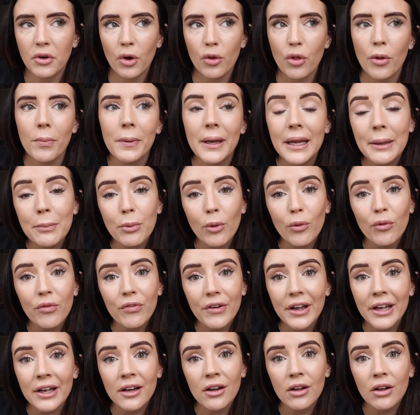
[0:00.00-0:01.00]
other people
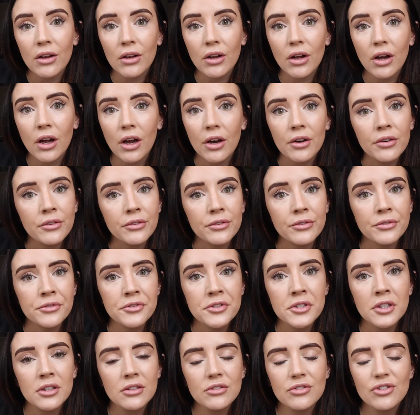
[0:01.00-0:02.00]
feel
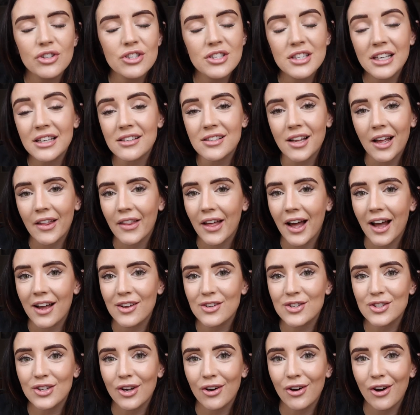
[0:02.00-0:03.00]
and just things like
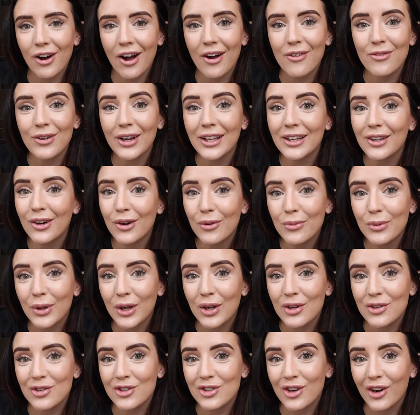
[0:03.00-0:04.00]
that. So I really hope
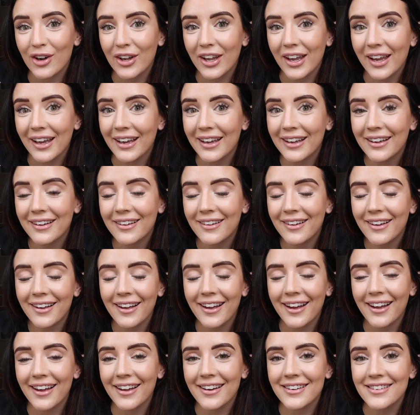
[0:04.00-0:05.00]
you enjoy it,
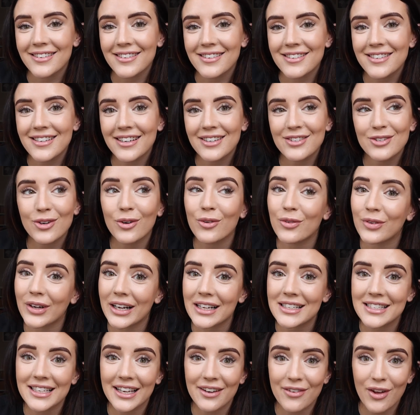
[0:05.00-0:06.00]
and don't
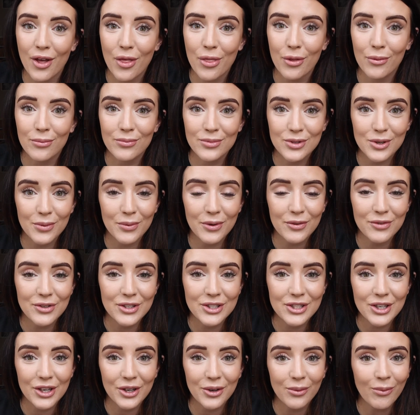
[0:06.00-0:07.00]
forget to give it a thumbs up if
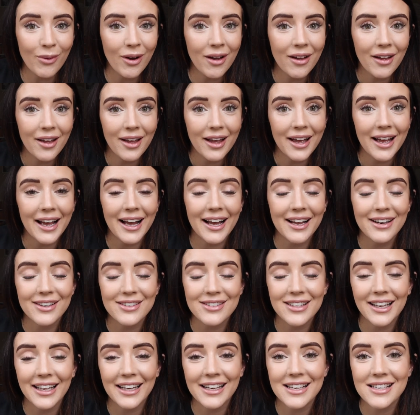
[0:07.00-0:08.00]
you do,
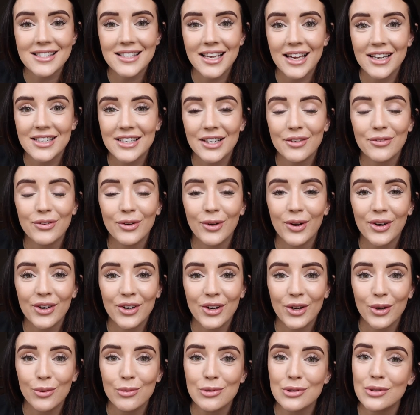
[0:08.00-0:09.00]
and like I said, if you are
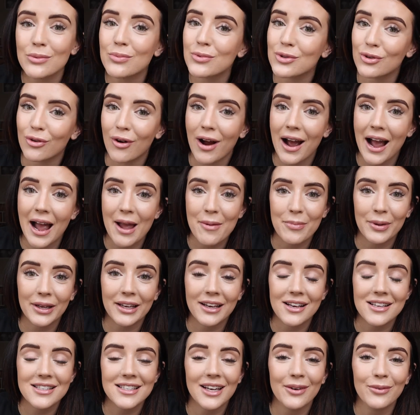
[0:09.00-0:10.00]
new, subscribe,
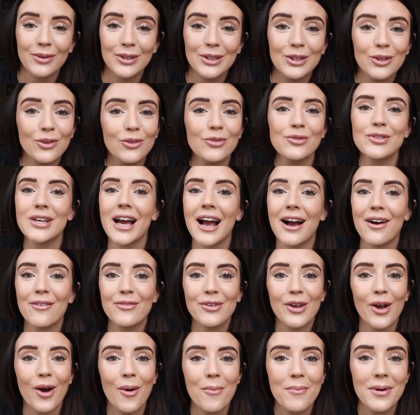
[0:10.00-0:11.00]
because I would love to
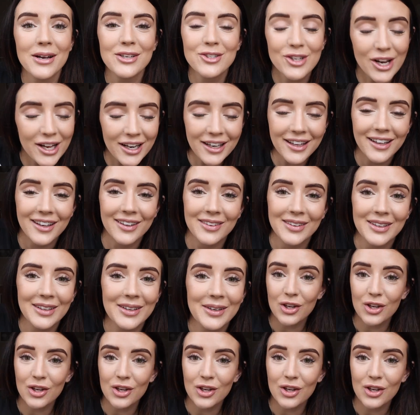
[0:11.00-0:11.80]
have you on my channel.